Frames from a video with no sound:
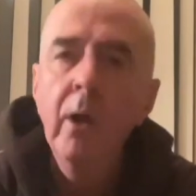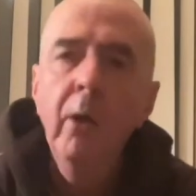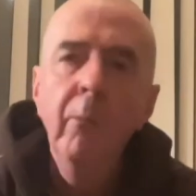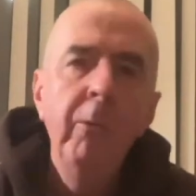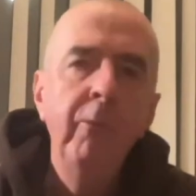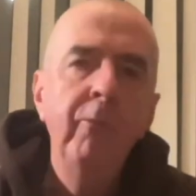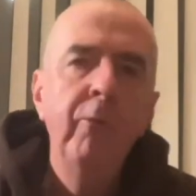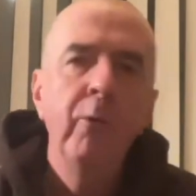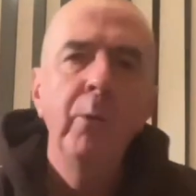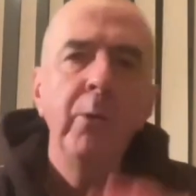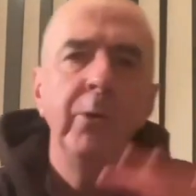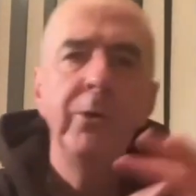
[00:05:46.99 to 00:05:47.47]

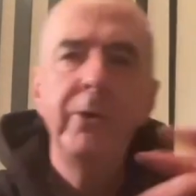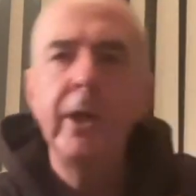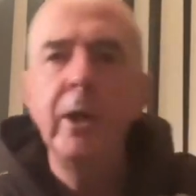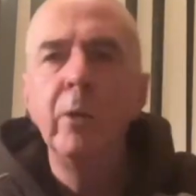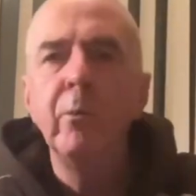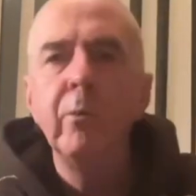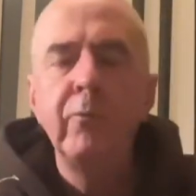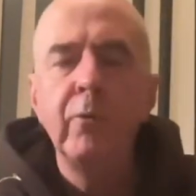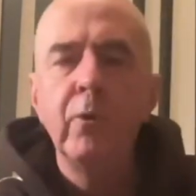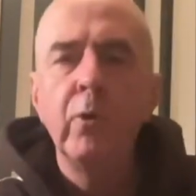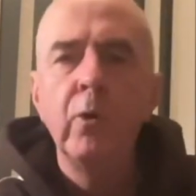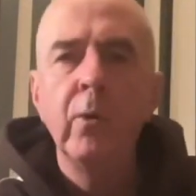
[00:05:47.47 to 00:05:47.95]
Before we deal
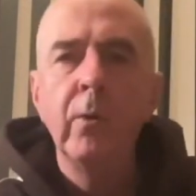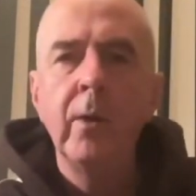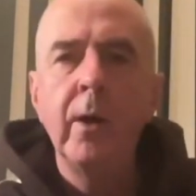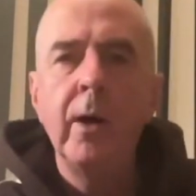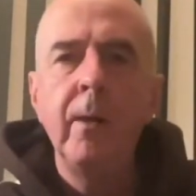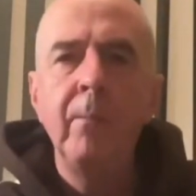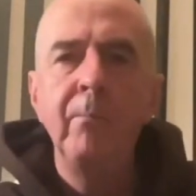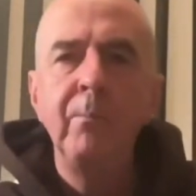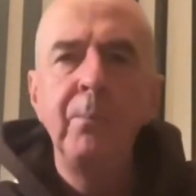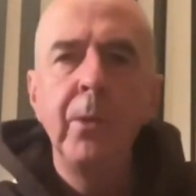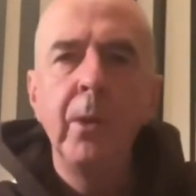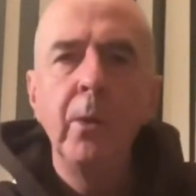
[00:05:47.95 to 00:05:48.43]
with all
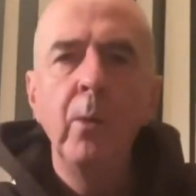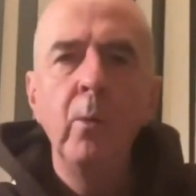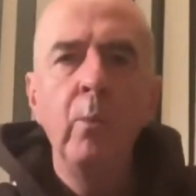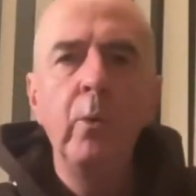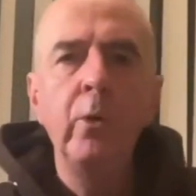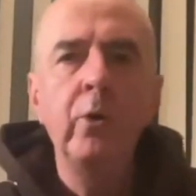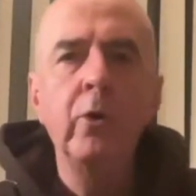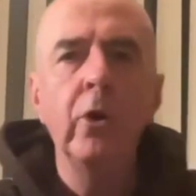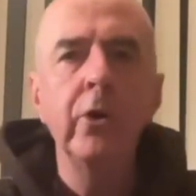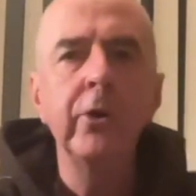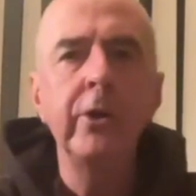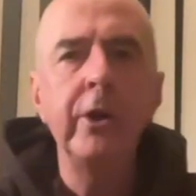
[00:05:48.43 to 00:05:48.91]
that, we've
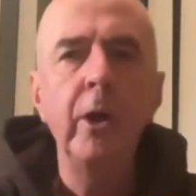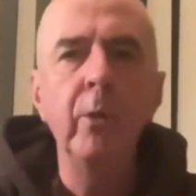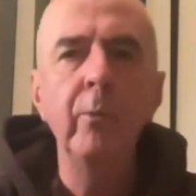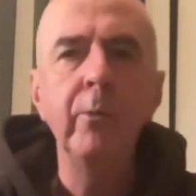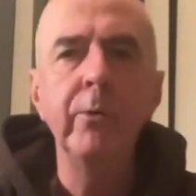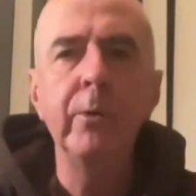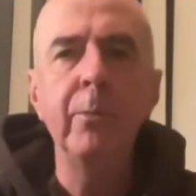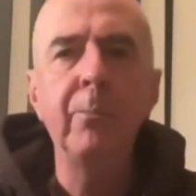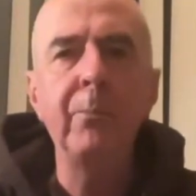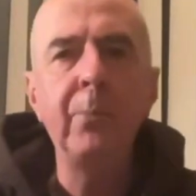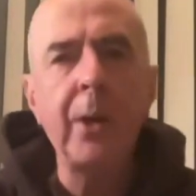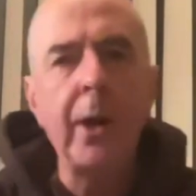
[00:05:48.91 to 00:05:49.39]
got to deal with
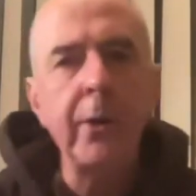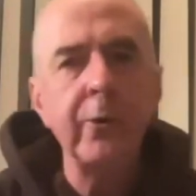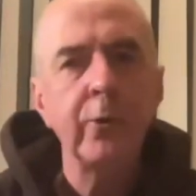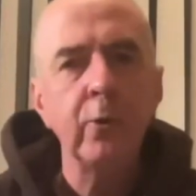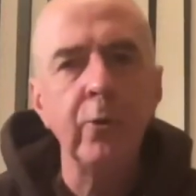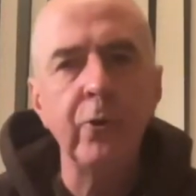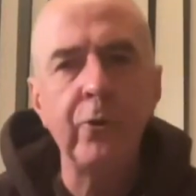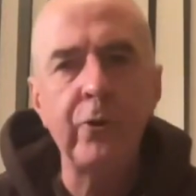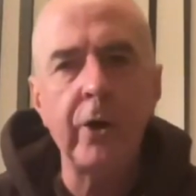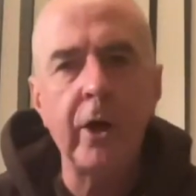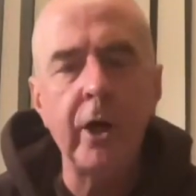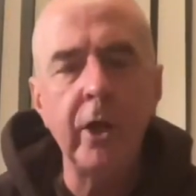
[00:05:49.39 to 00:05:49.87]
the practical
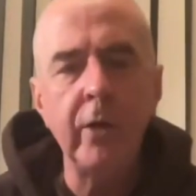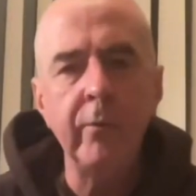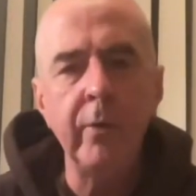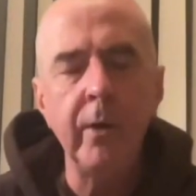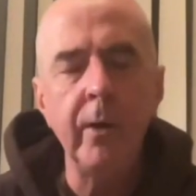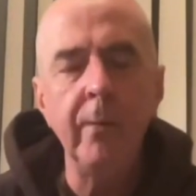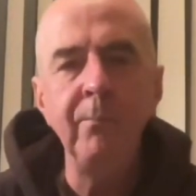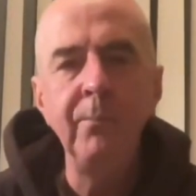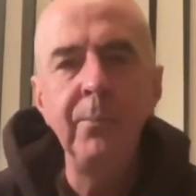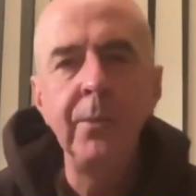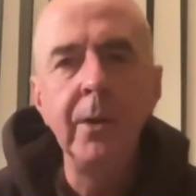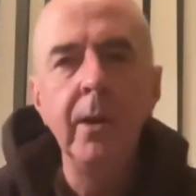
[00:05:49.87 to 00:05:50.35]
side of
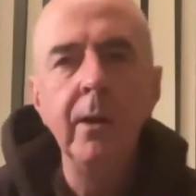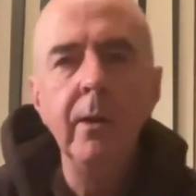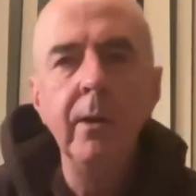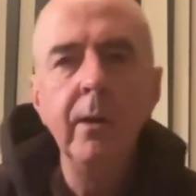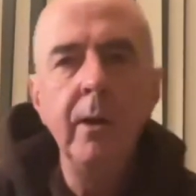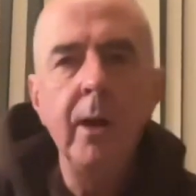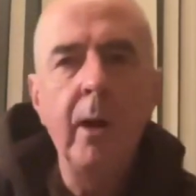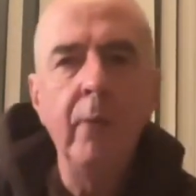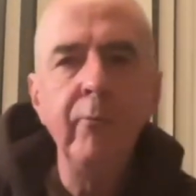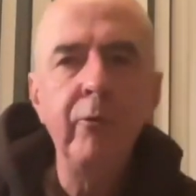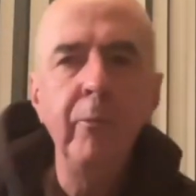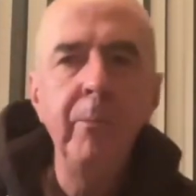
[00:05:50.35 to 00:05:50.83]
it.
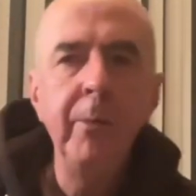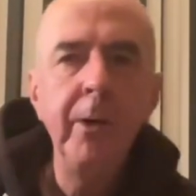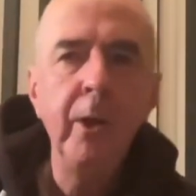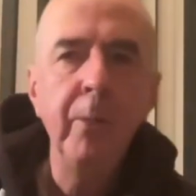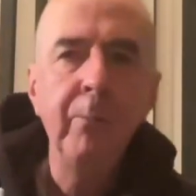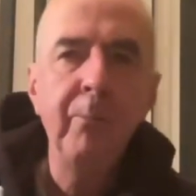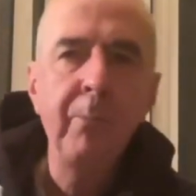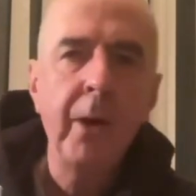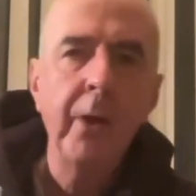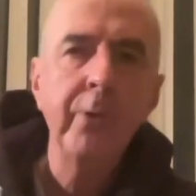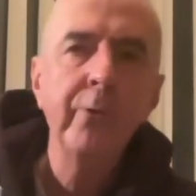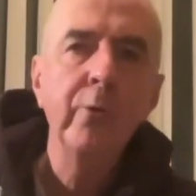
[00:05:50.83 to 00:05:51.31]
And for me, the
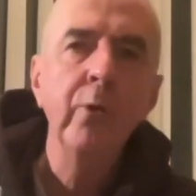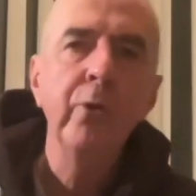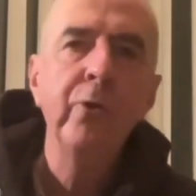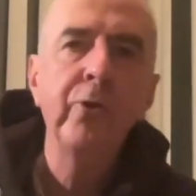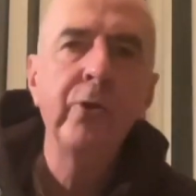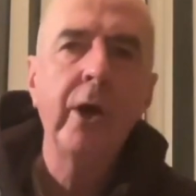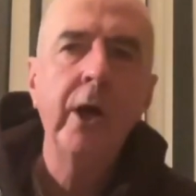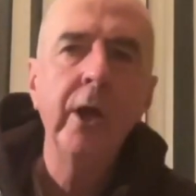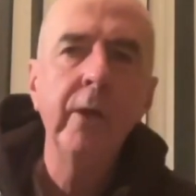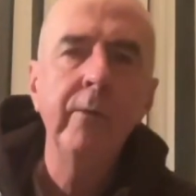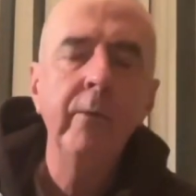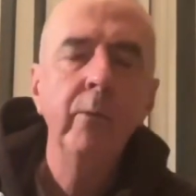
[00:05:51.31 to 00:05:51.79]
practical
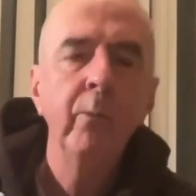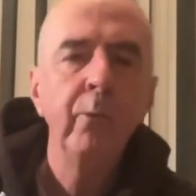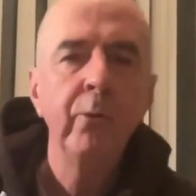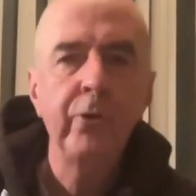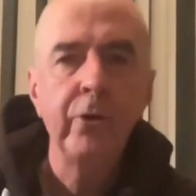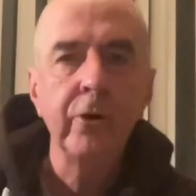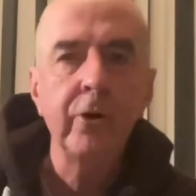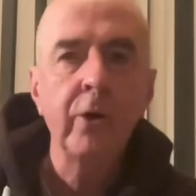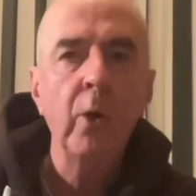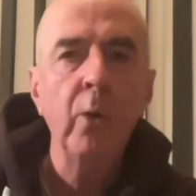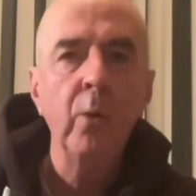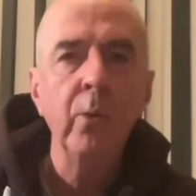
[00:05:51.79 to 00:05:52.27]
side of it was
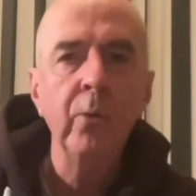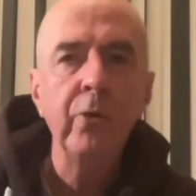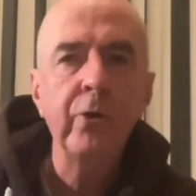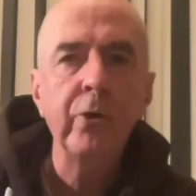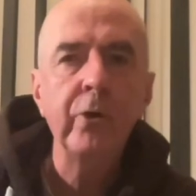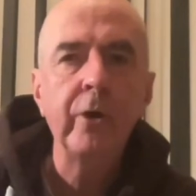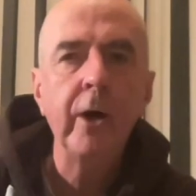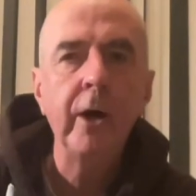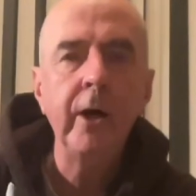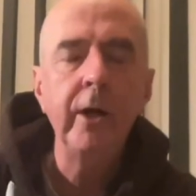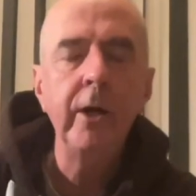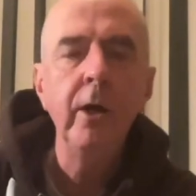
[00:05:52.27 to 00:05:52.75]
the goals,
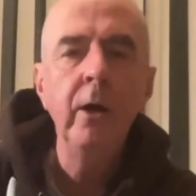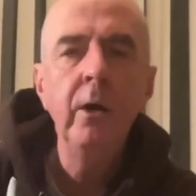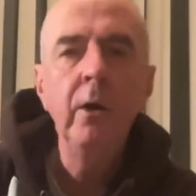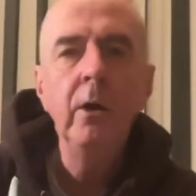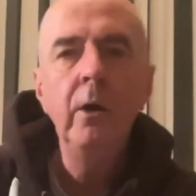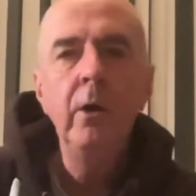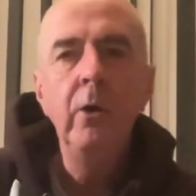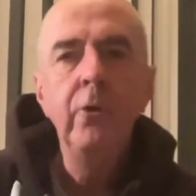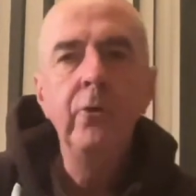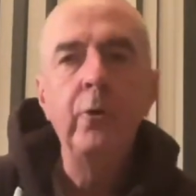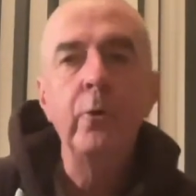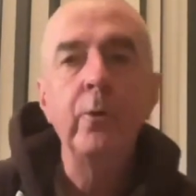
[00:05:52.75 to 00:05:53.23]
okay?
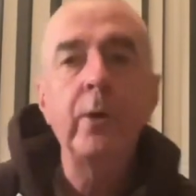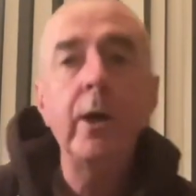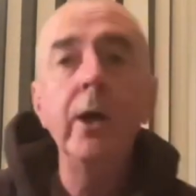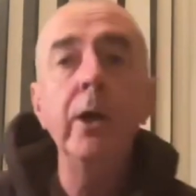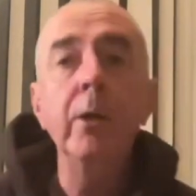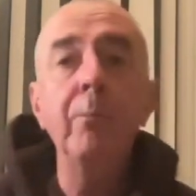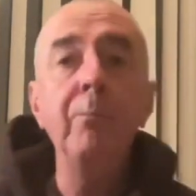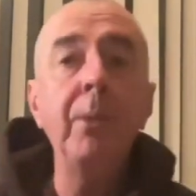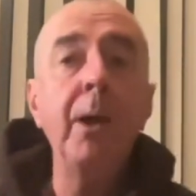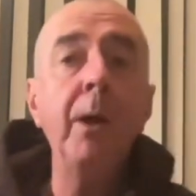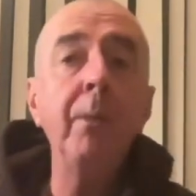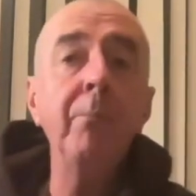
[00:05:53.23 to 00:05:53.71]
So getting
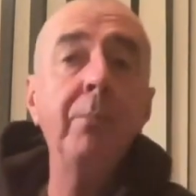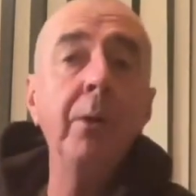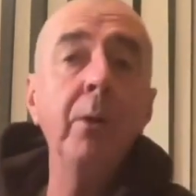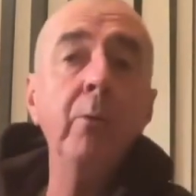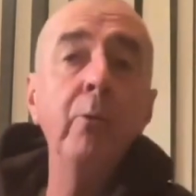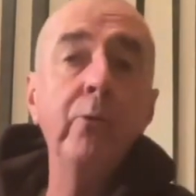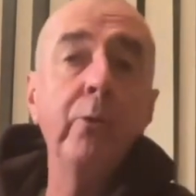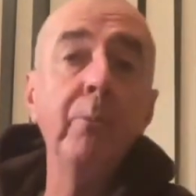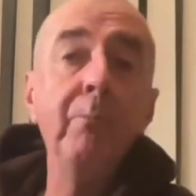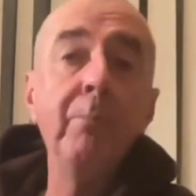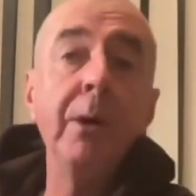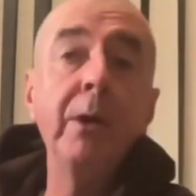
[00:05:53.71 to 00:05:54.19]
a black belt
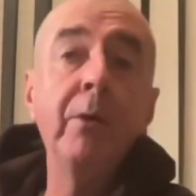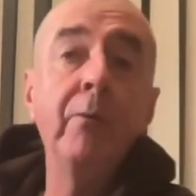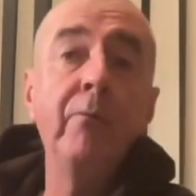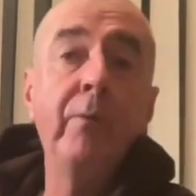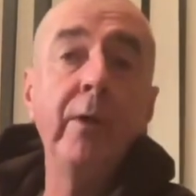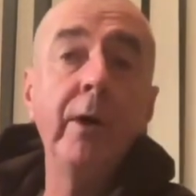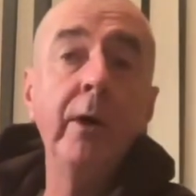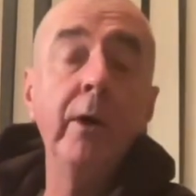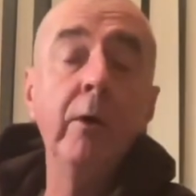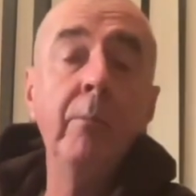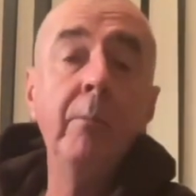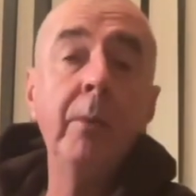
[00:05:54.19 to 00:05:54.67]
was a big
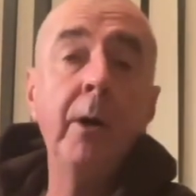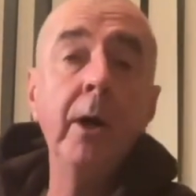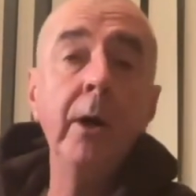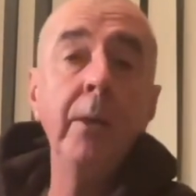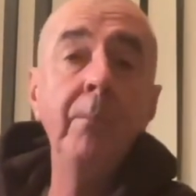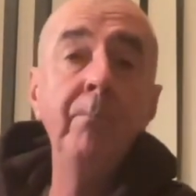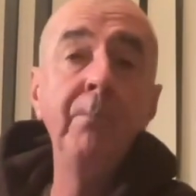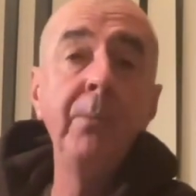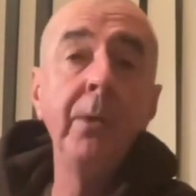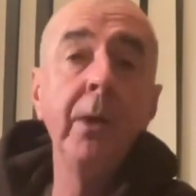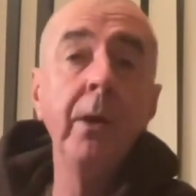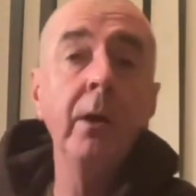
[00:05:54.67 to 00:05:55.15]
fear of
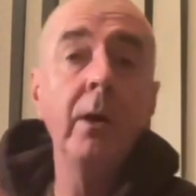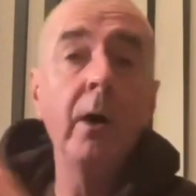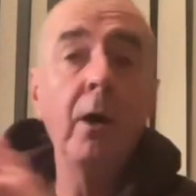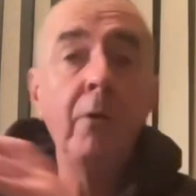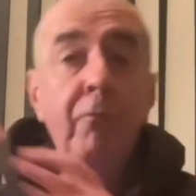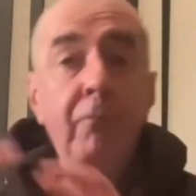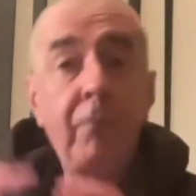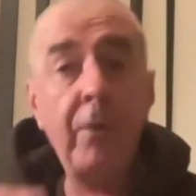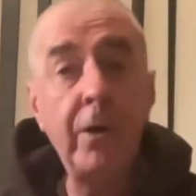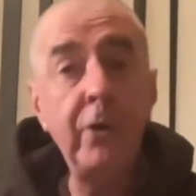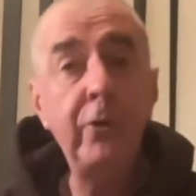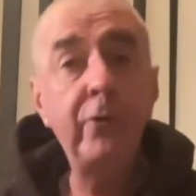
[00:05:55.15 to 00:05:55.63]
mine. I
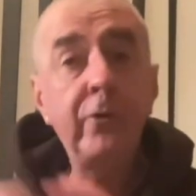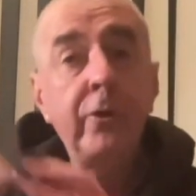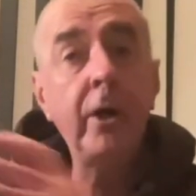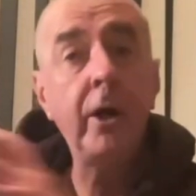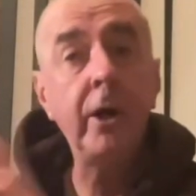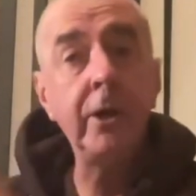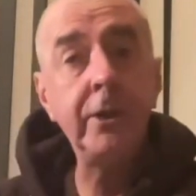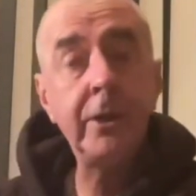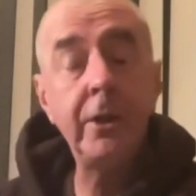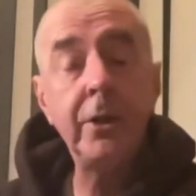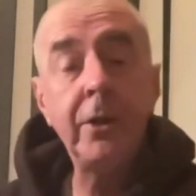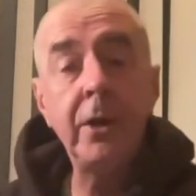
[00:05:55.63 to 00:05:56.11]
faced it,
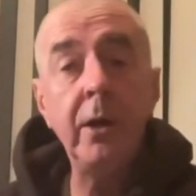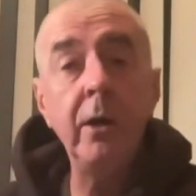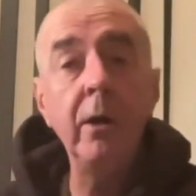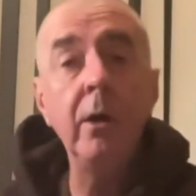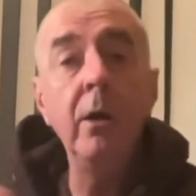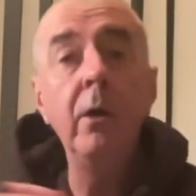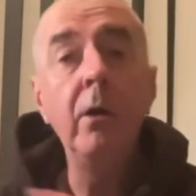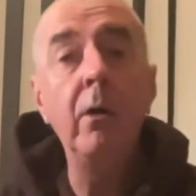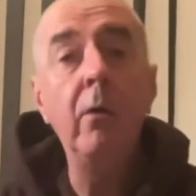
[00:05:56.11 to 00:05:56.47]
I did it.